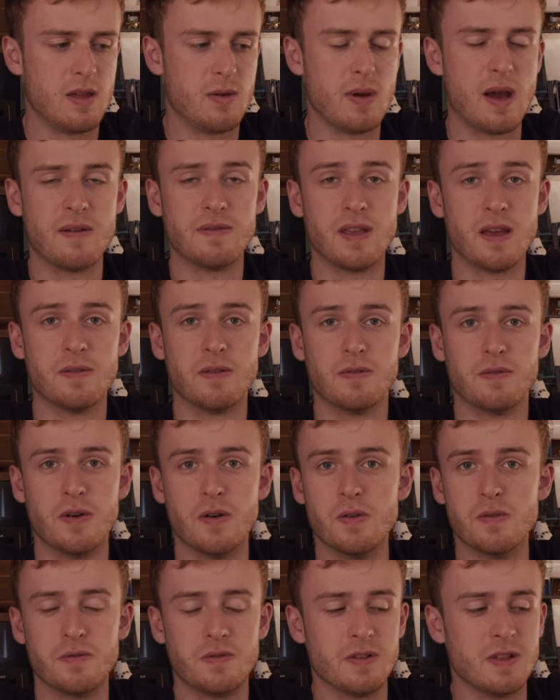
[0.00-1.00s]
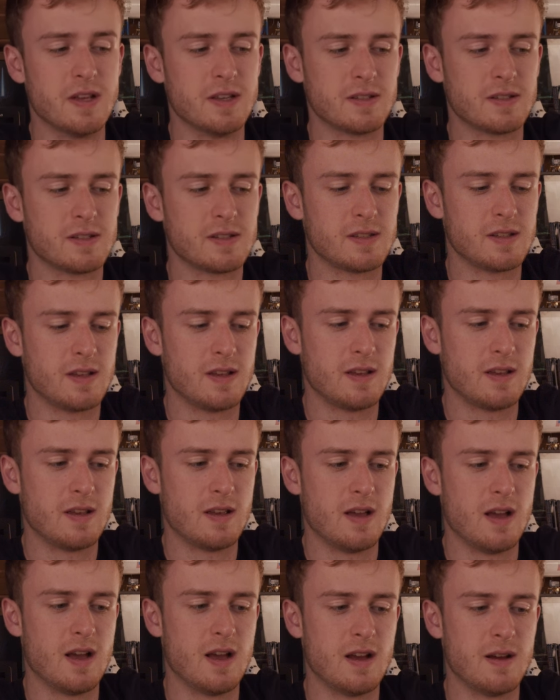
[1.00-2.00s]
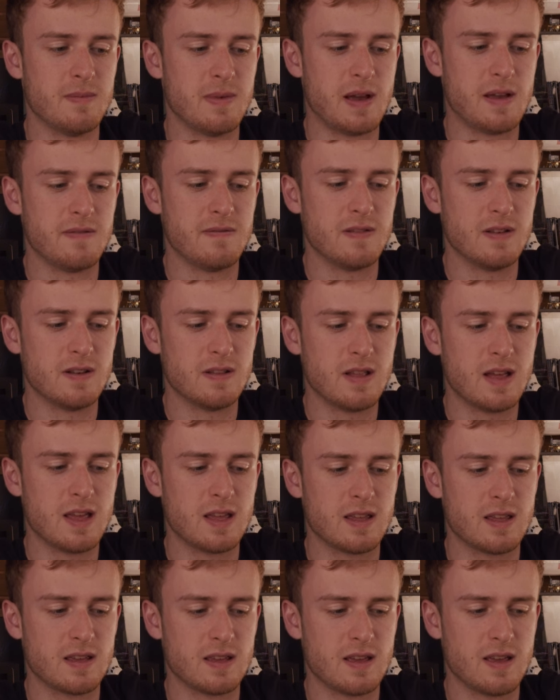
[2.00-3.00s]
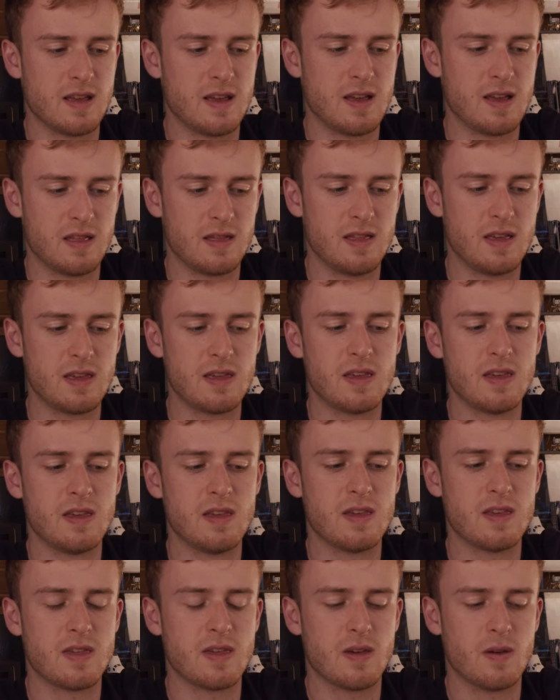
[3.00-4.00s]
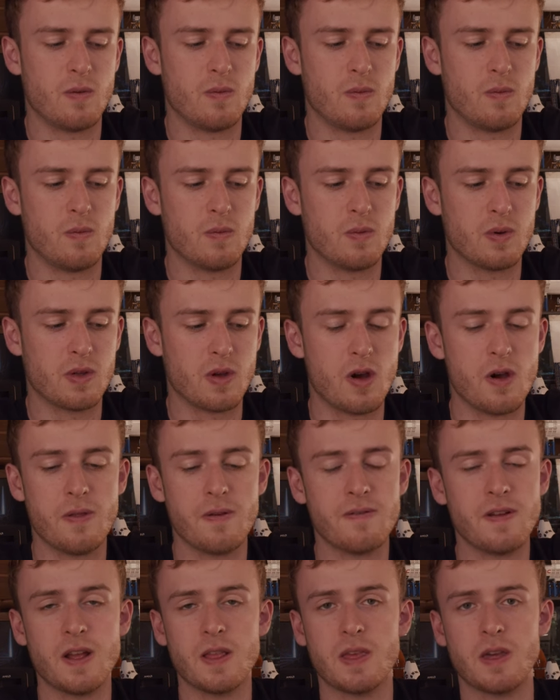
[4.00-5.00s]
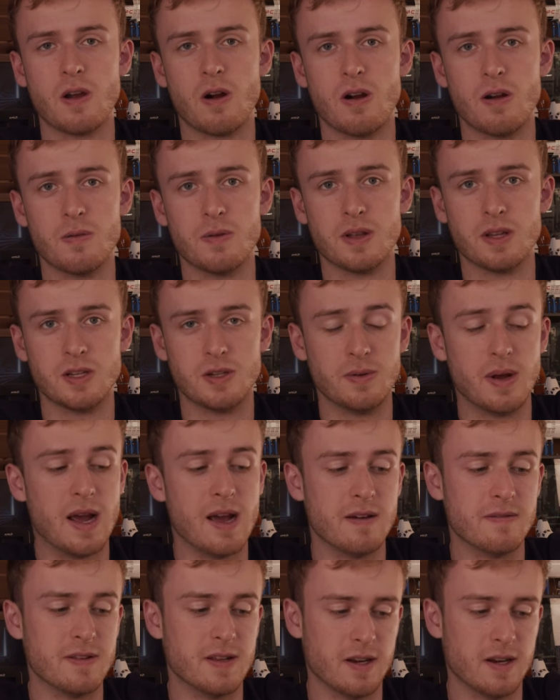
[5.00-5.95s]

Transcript: you have to have a phone for this, um, I feel like this is with all the fancy hardware that you have